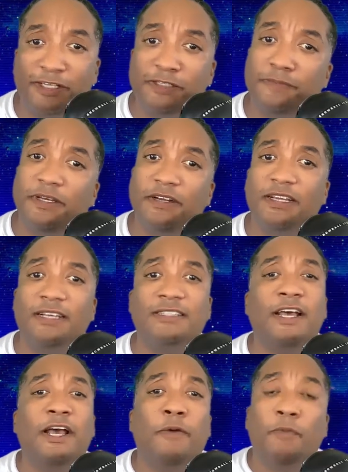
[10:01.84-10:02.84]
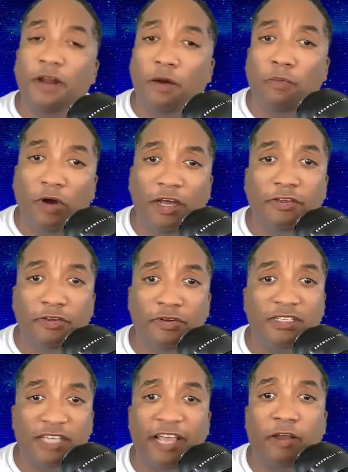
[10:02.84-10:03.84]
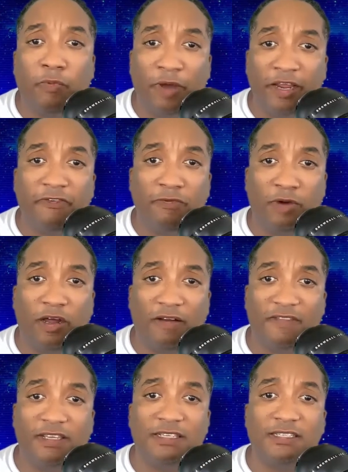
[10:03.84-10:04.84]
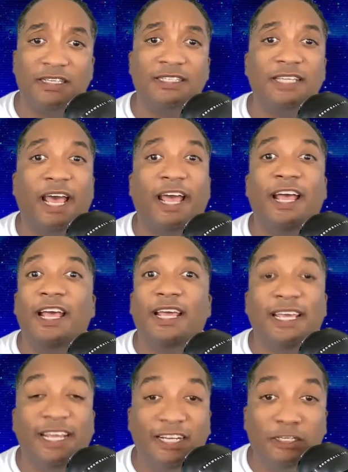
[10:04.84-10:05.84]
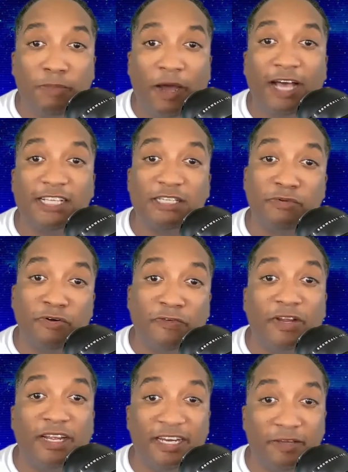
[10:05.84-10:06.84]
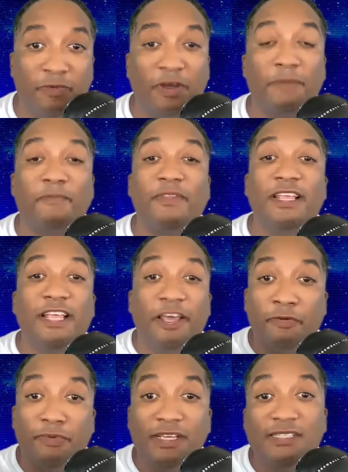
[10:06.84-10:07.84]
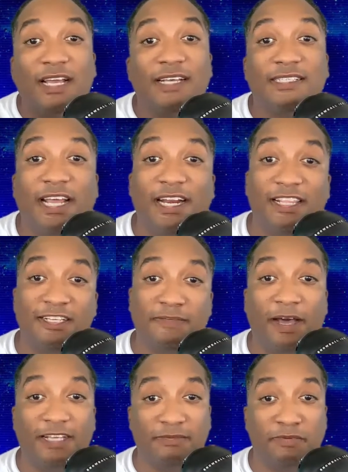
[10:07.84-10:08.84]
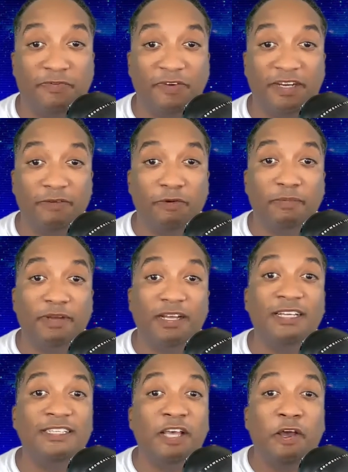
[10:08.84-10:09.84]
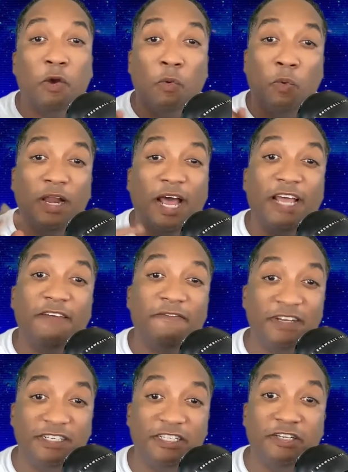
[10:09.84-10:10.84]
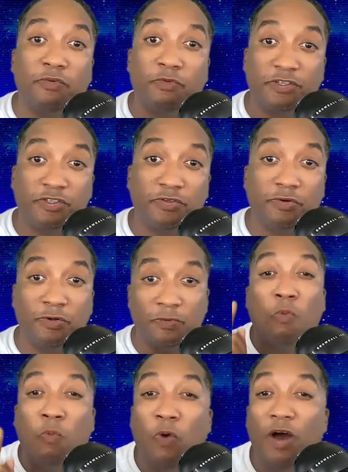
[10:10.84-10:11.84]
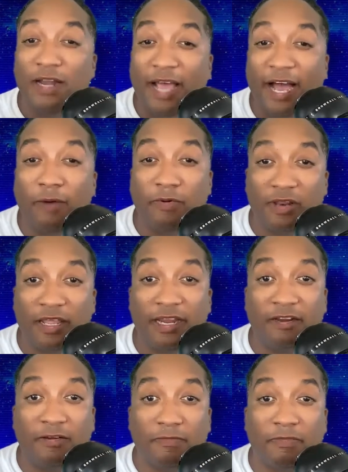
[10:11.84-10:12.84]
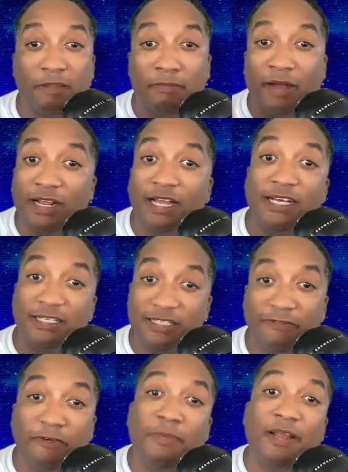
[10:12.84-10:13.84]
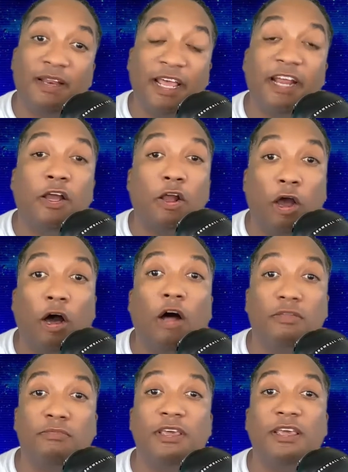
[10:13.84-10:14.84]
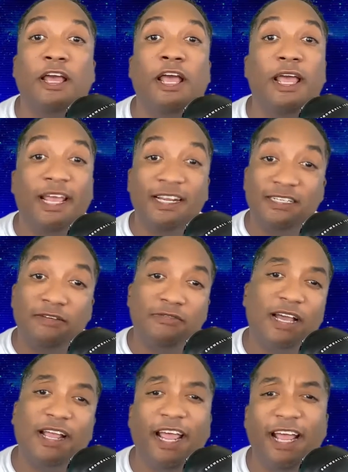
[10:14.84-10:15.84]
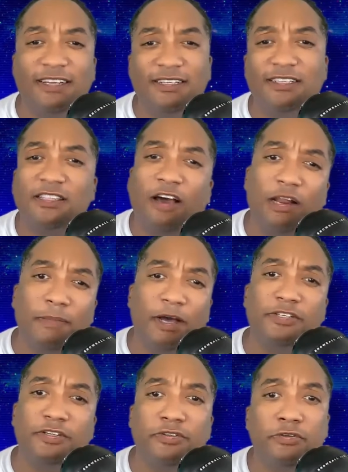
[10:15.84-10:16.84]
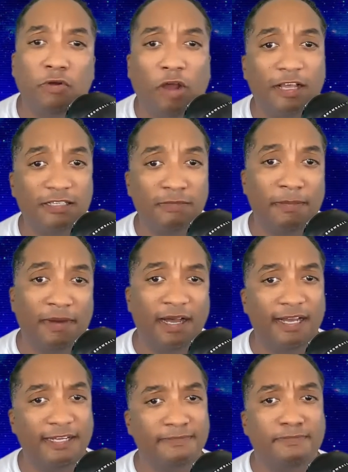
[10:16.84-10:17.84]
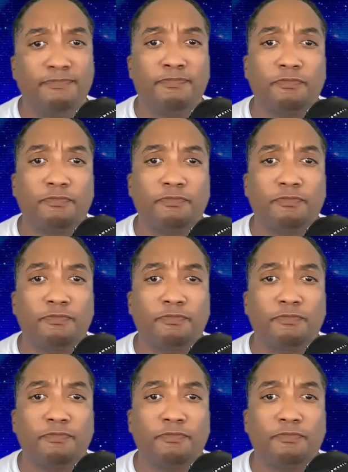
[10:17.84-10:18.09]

experience. What I want you to take away from all of this is that it is possible for anyone. And the reason I say that it's possible for anyone, because what I envisioned was true. 1 hour later, my cousin from Atlanta called me and she was like, "Hey, I just thought about you. You crossed my mind.